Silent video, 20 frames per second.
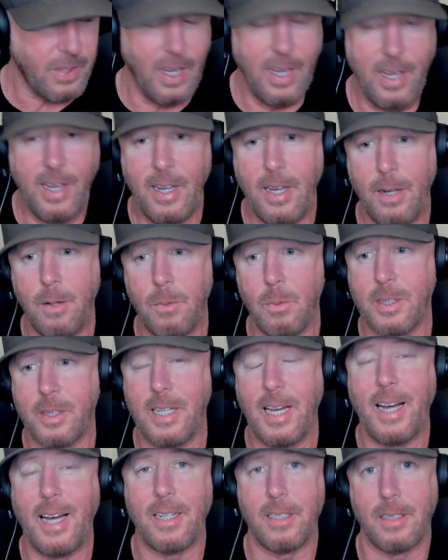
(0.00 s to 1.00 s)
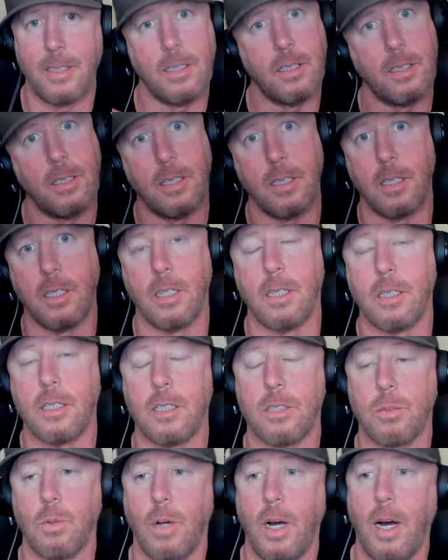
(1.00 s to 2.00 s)
And with that,
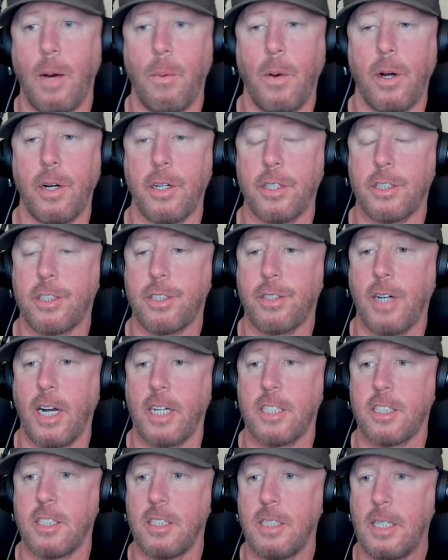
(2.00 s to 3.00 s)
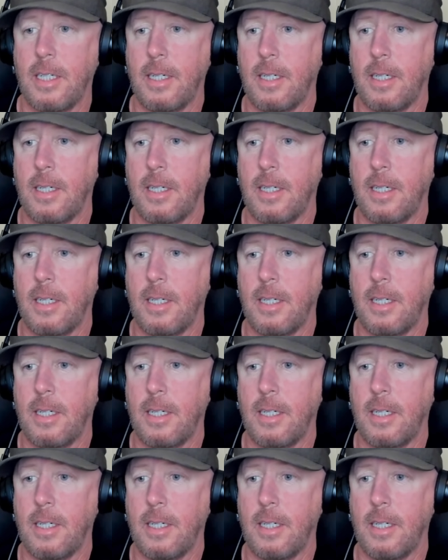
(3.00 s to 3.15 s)
it's hot water extraction.